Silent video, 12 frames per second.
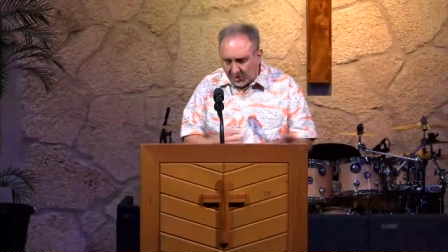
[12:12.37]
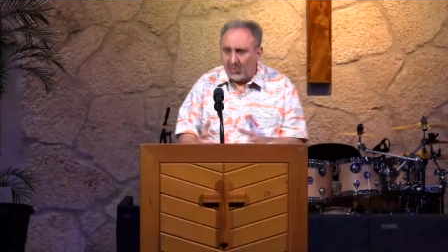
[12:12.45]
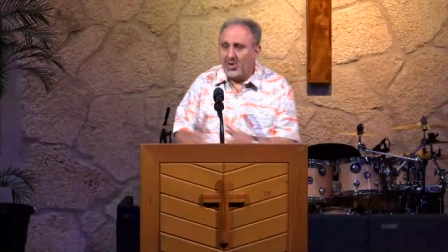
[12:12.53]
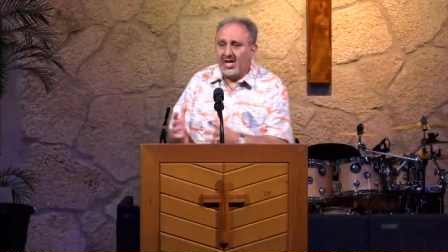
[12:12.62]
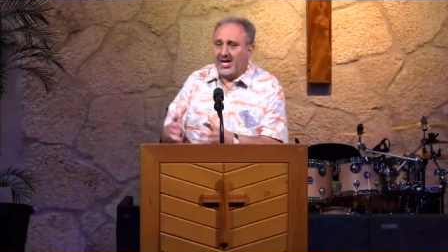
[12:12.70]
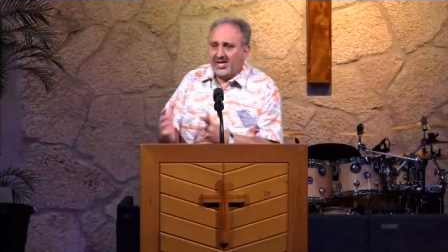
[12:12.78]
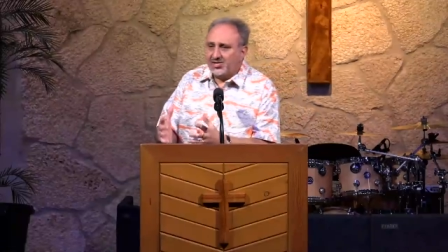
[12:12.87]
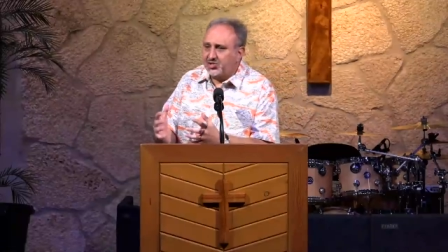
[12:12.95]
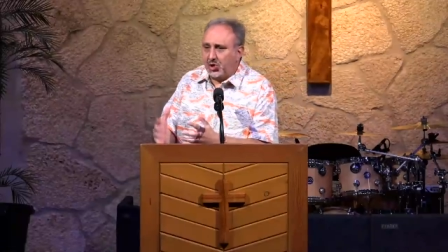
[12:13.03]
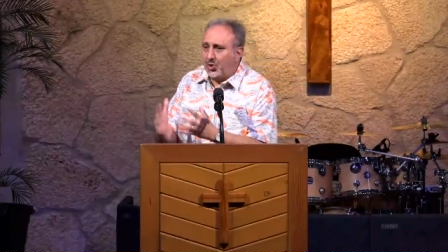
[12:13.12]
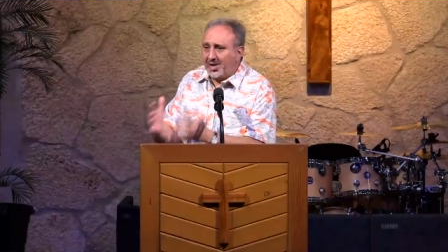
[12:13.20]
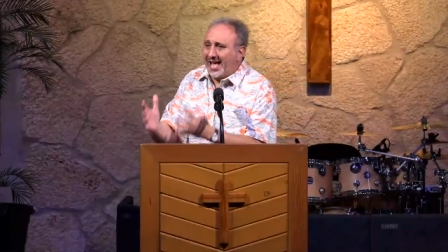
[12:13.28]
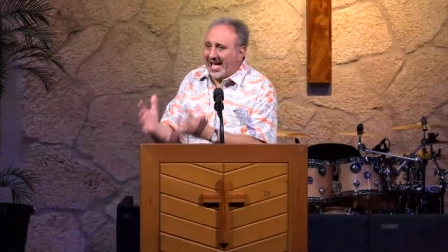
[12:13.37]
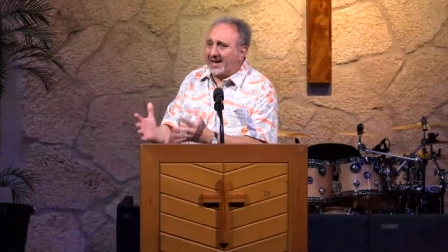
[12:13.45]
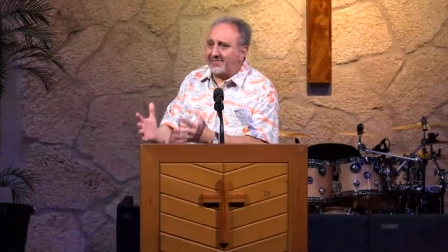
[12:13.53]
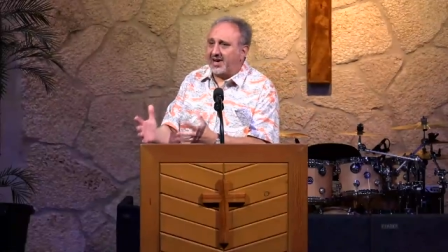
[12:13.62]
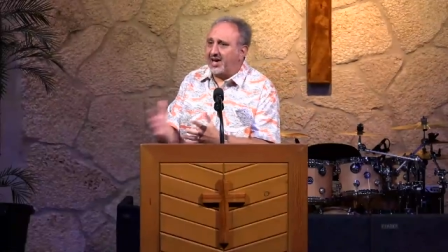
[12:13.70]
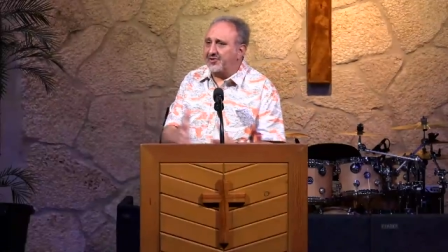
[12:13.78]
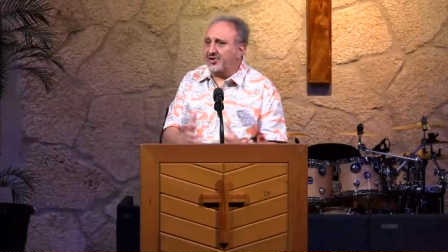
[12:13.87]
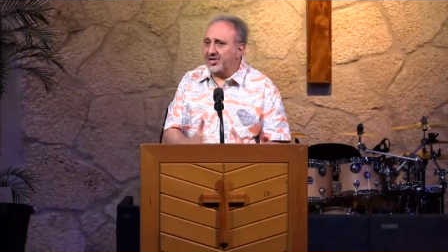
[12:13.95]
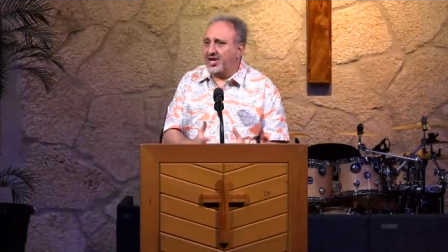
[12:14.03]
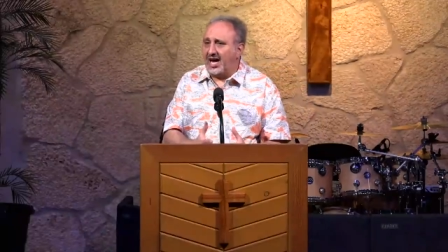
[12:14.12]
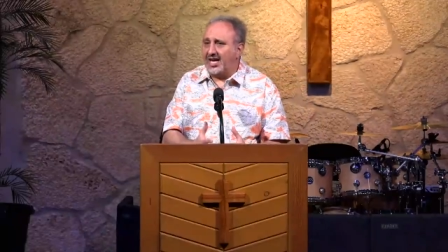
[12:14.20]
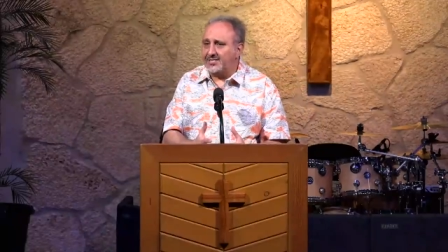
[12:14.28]
So don't have other
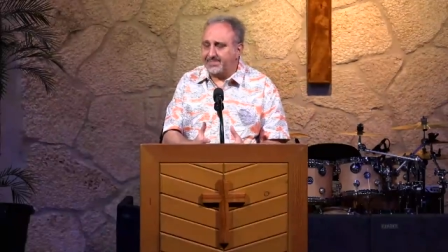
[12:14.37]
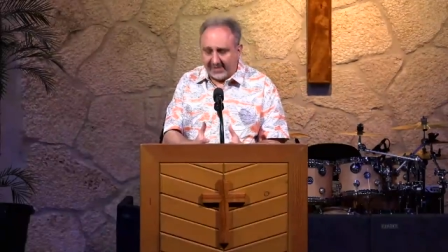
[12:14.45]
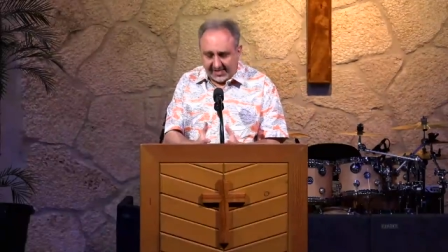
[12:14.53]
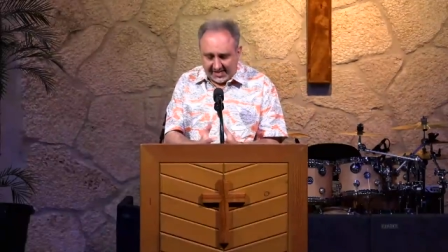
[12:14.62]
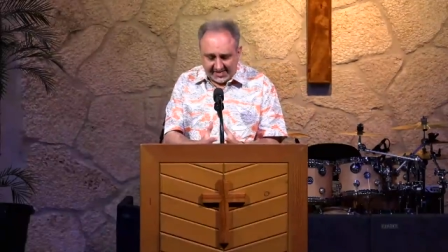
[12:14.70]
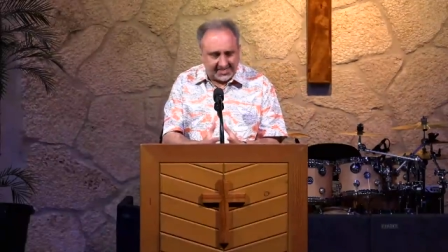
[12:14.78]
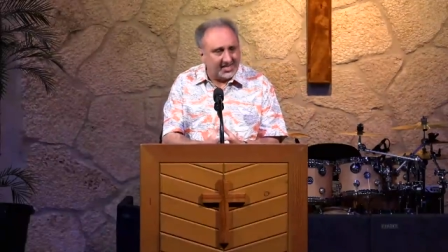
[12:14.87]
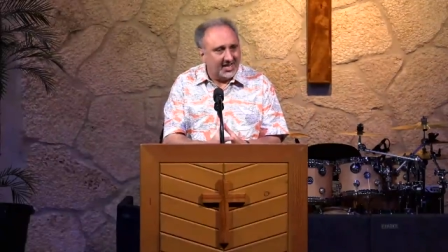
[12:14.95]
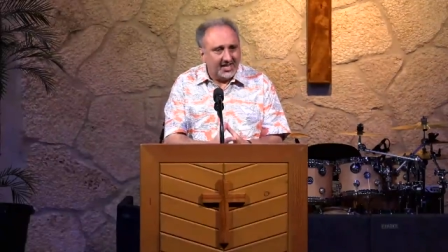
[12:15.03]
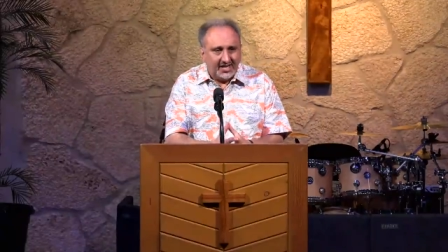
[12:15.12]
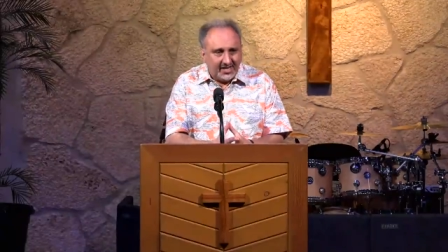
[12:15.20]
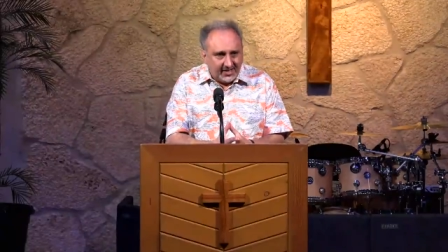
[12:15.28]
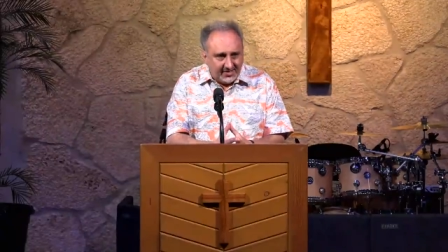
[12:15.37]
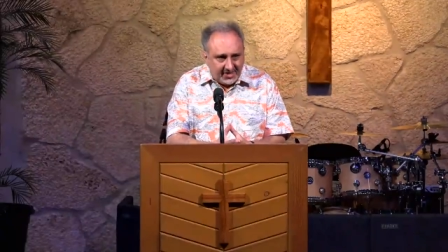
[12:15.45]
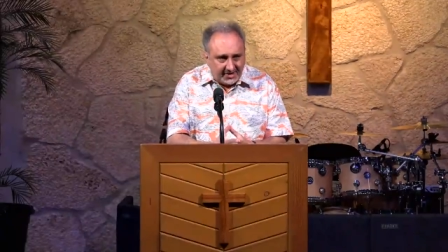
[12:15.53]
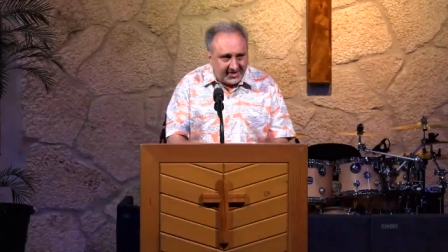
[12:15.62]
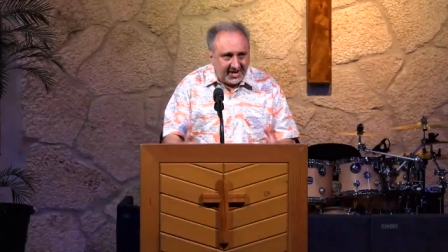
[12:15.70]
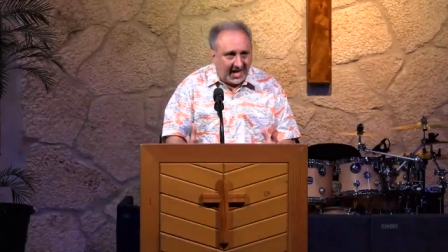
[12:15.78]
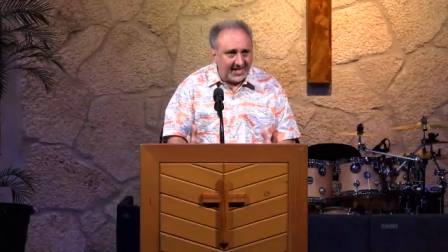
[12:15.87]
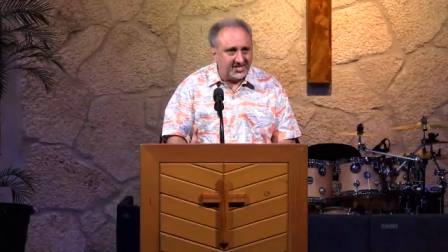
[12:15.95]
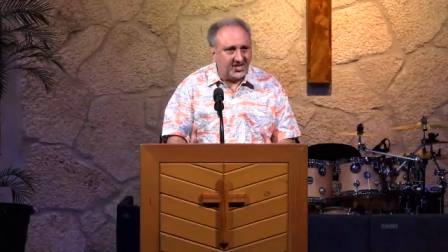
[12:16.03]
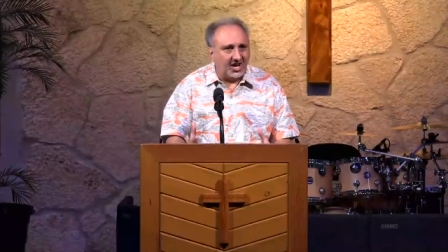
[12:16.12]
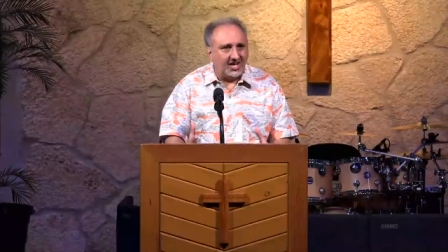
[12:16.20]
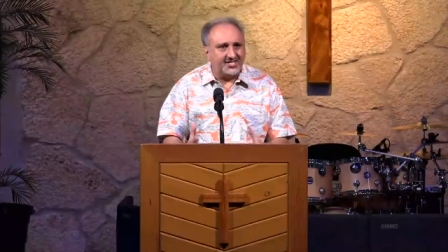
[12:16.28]
gods because they're
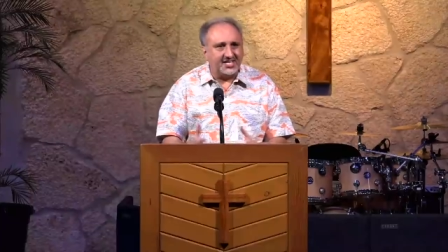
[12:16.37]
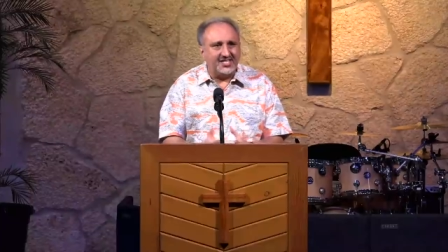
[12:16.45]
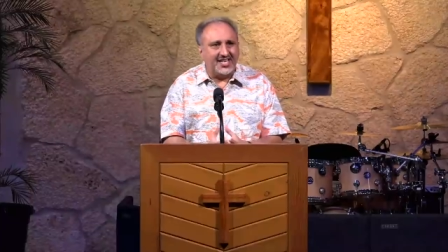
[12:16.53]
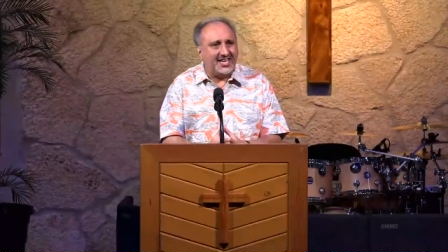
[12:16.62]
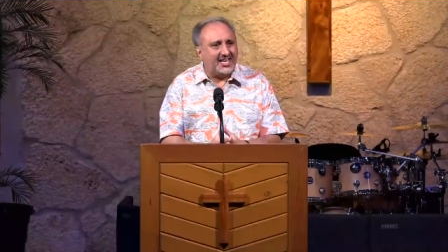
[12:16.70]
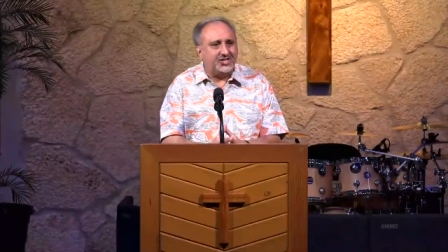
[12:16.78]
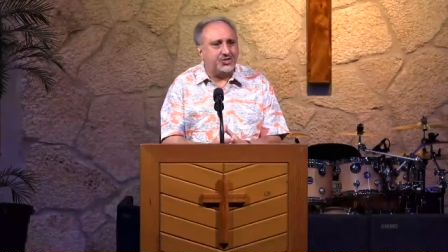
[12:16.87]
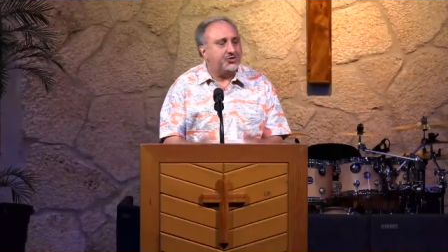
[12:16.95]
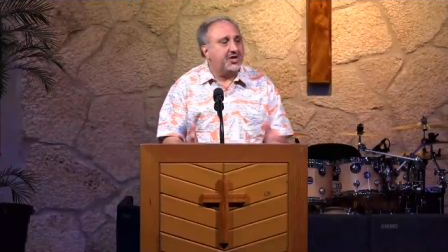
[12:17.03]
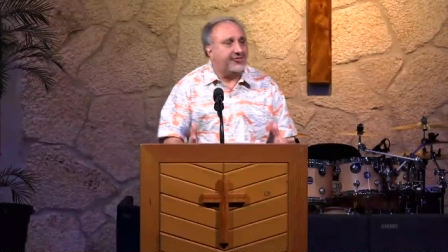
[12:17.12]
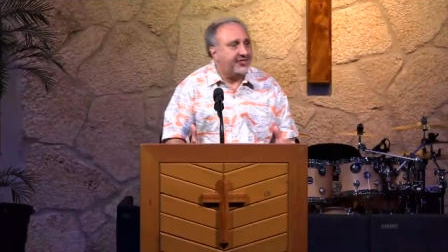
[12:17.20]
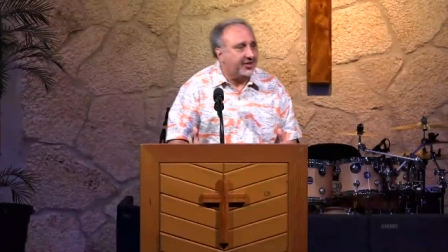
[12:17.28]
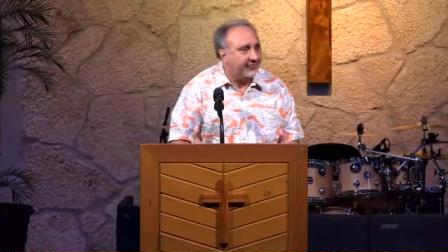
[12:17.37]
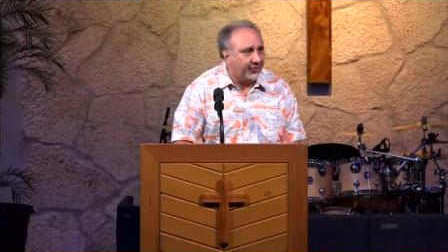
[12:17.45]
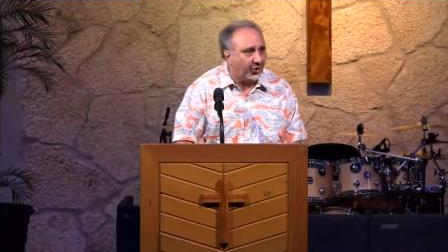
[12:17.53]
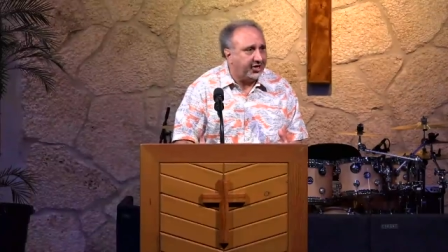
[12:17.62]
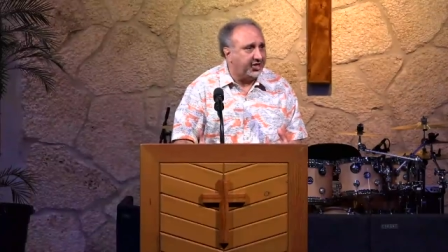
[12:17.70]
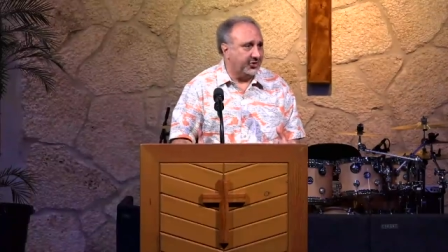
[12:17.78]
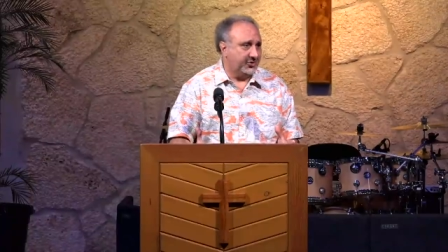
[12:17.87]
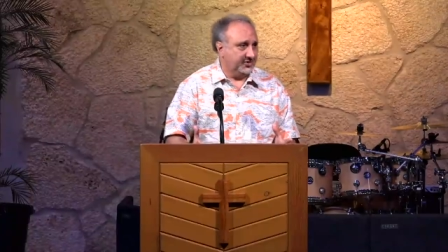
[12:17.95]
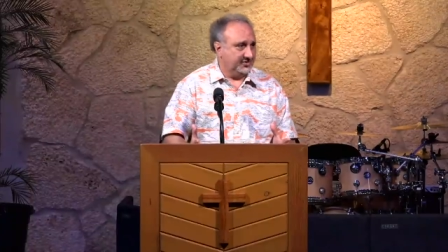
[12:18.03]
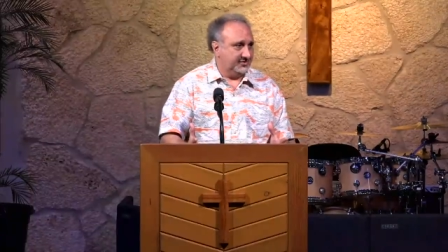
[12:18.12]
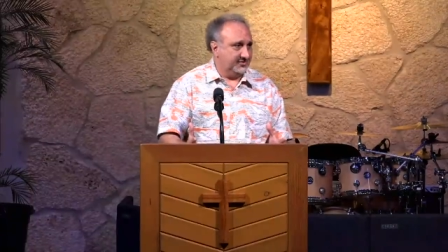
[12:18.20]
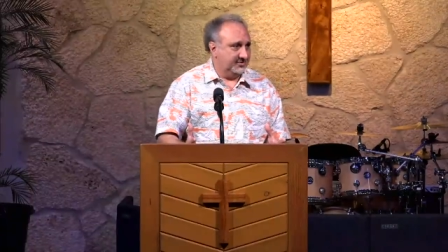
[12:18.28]
not gods and they can do nothing for
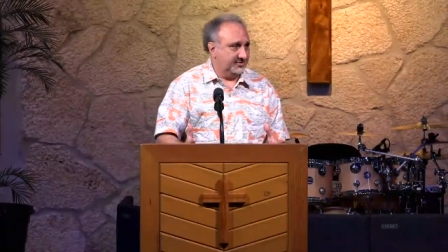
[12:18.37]
you.